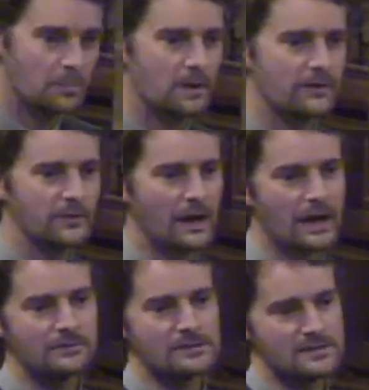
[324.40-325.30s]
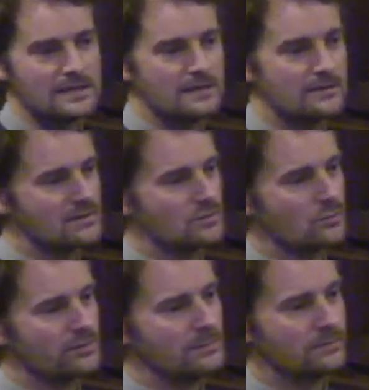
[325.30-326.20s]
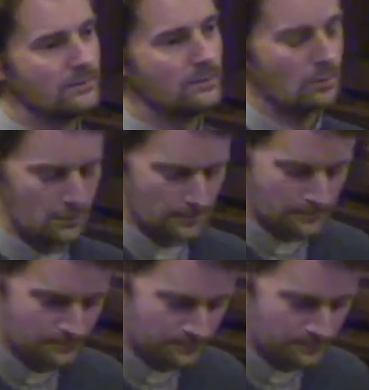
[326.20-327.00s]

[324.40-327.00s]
But if you haven't seen the story before,